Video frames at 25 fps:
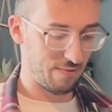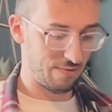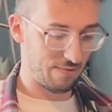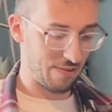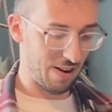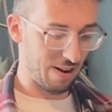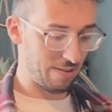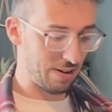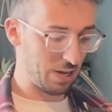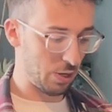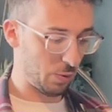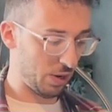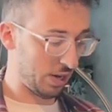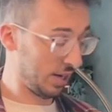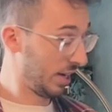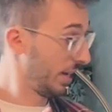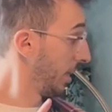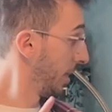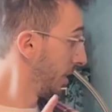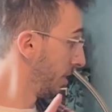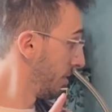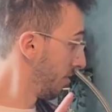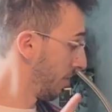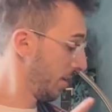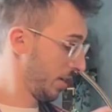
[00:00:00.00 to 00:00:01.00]
very
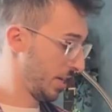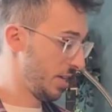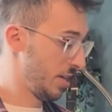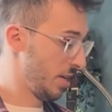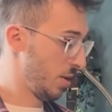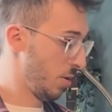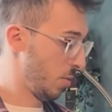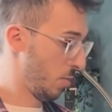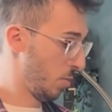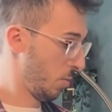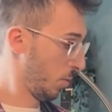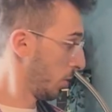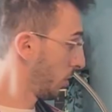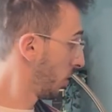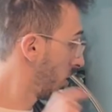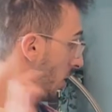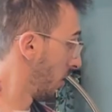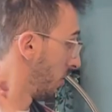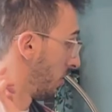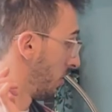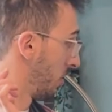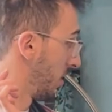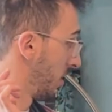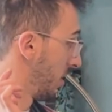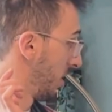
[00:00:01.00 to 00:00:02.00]
quickly, you ready?
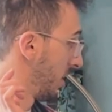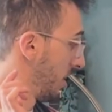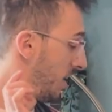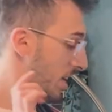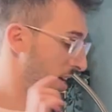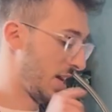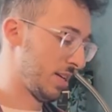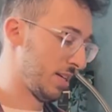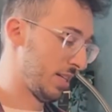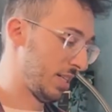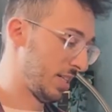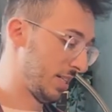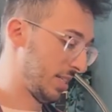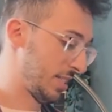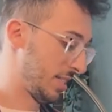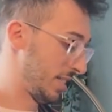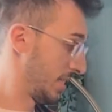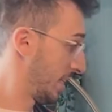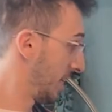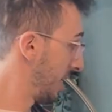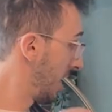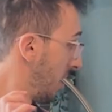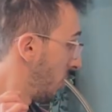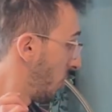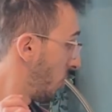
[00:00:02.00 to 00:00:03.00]
Go.
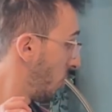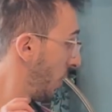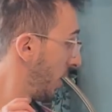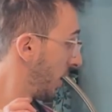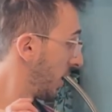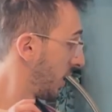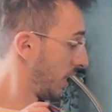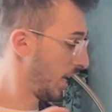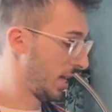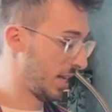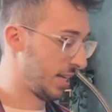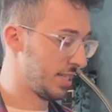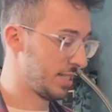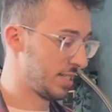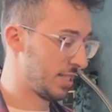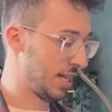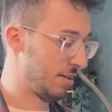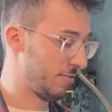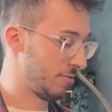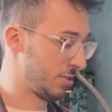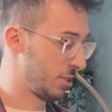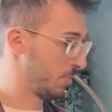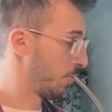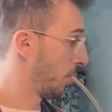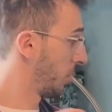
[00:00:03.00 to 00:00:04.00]
See how quick that is.
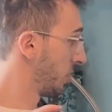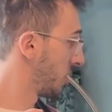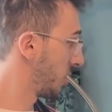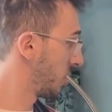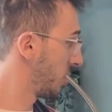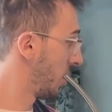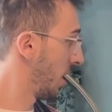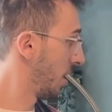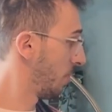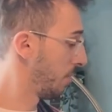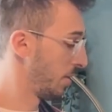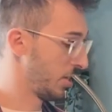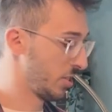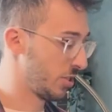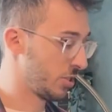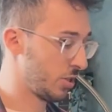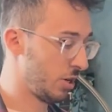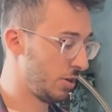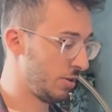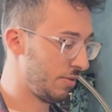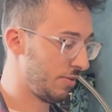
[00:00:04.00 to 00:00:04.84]
That response time is so